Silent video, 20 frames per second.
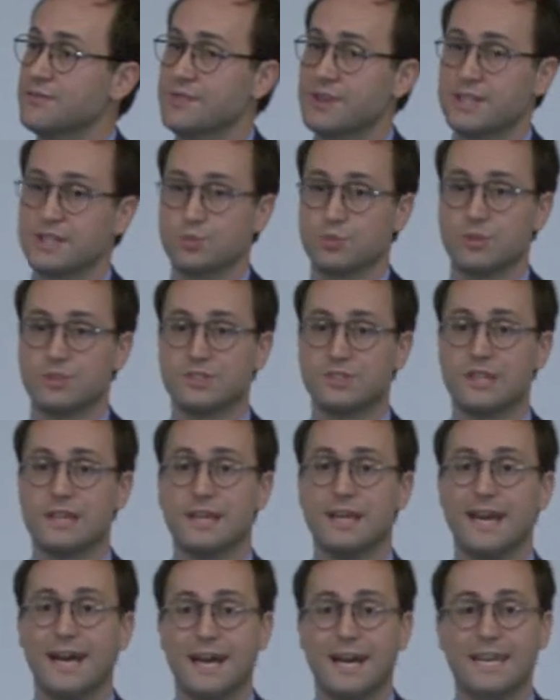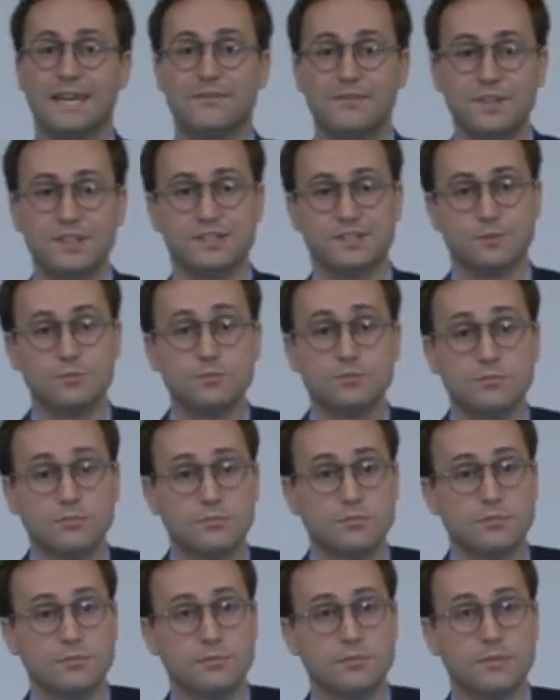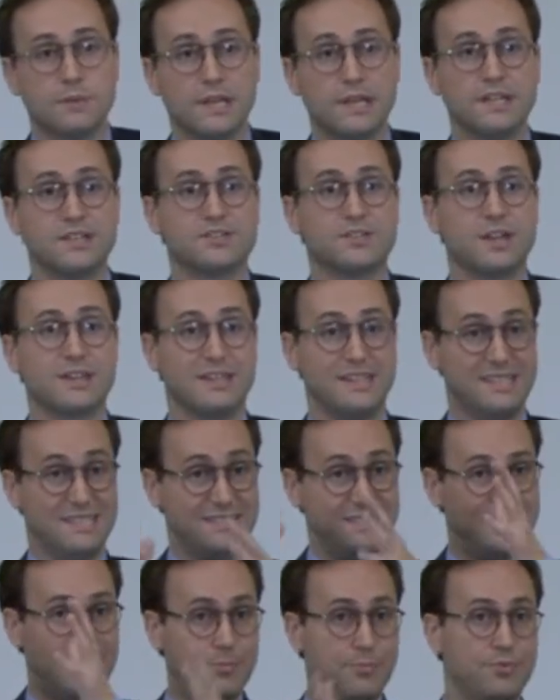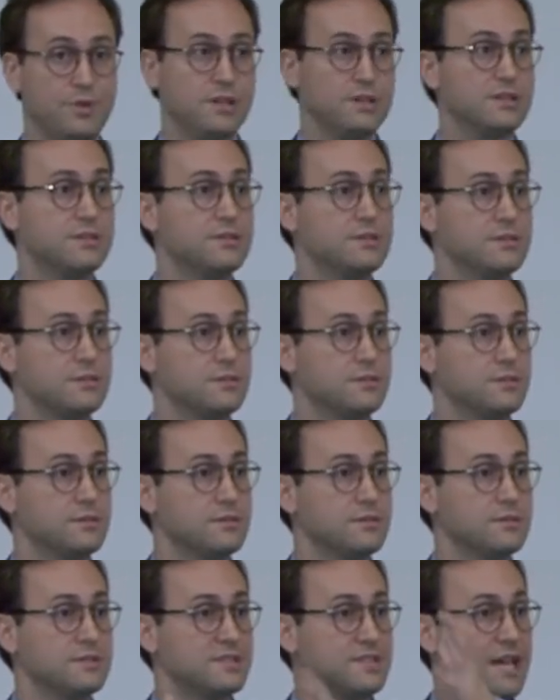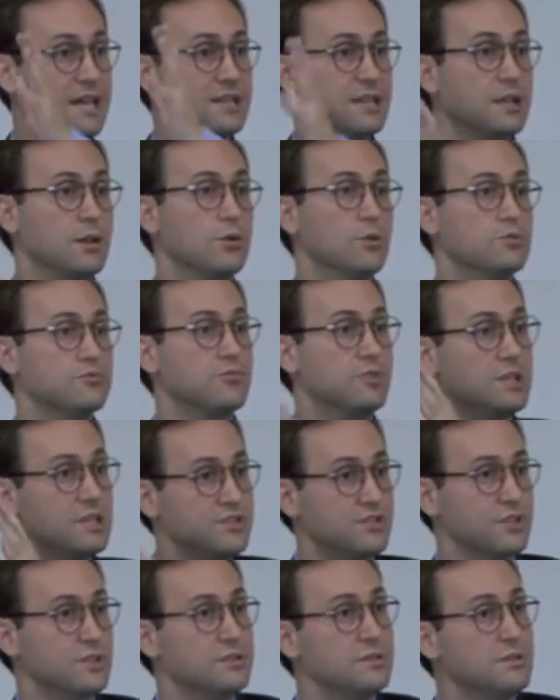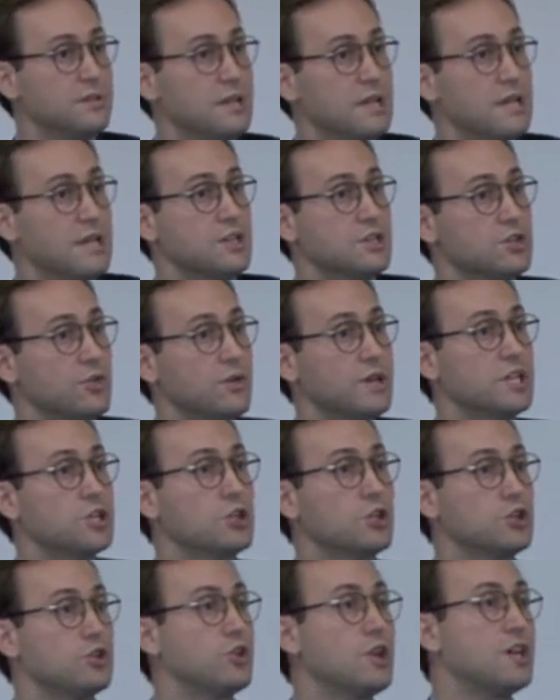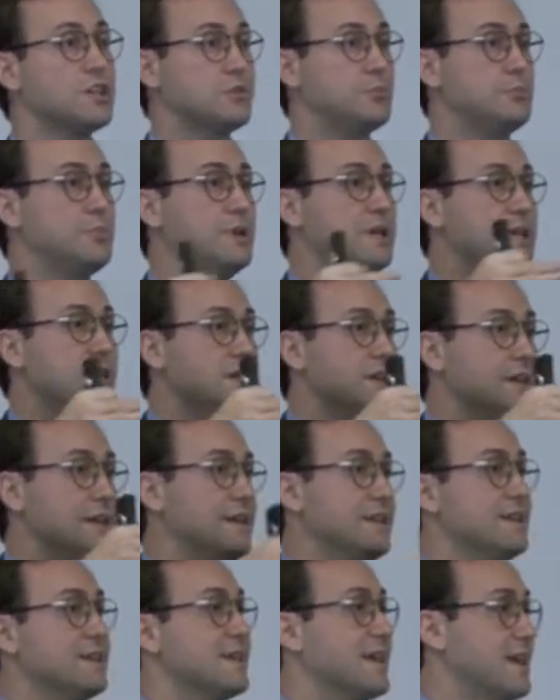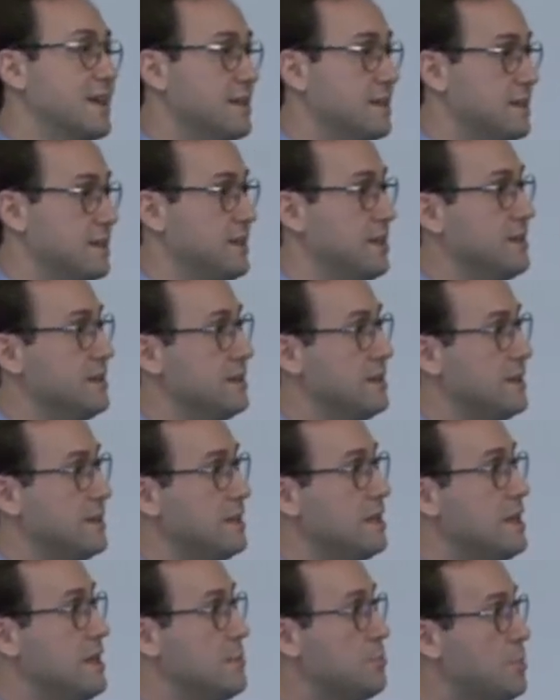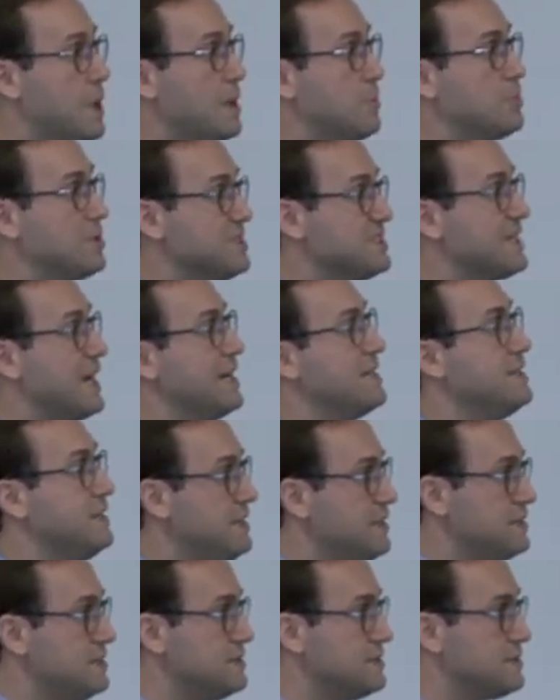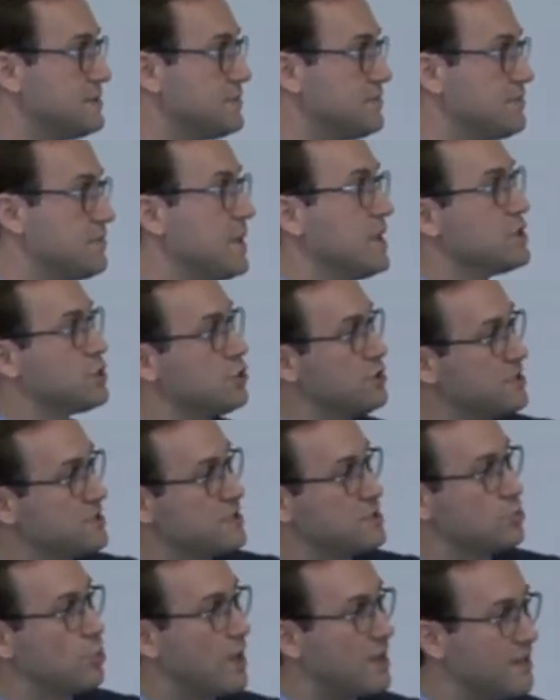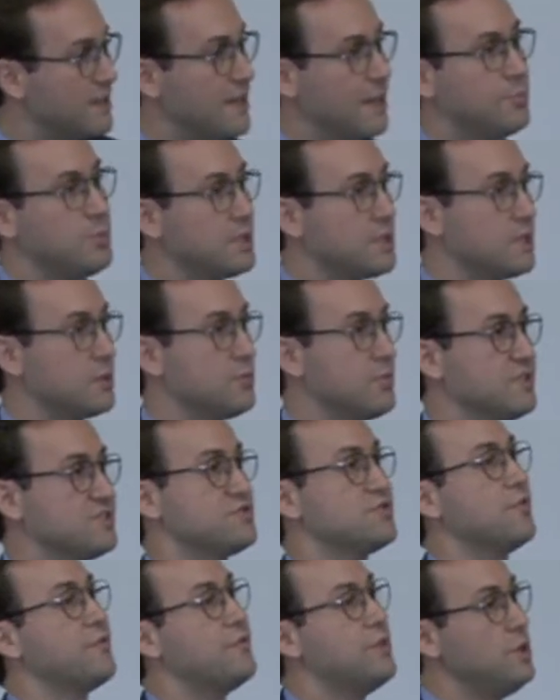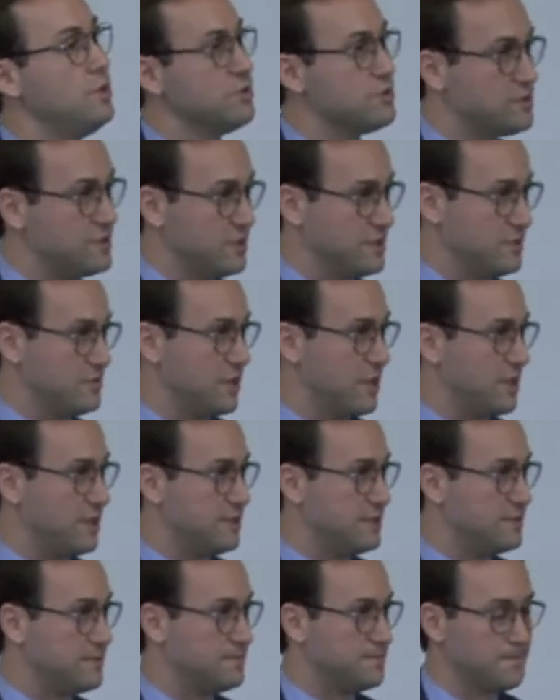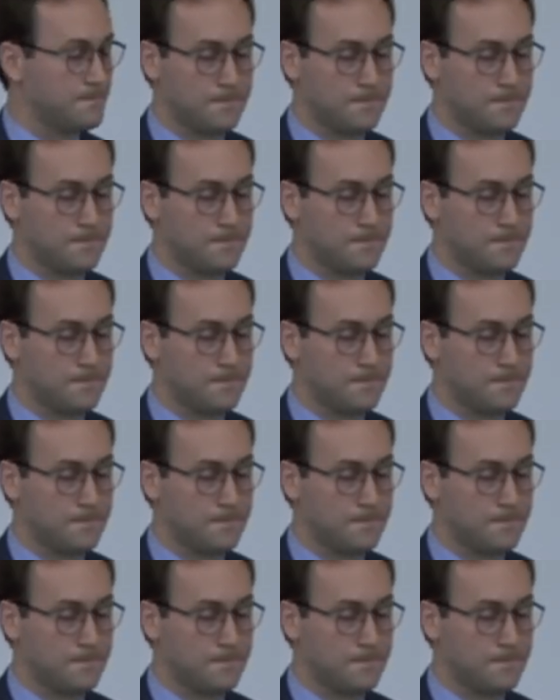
affairs was Alevism is not a separate standalone religion, so it could not be indicated in the people's IDs. So this is why the applicant was refused this right.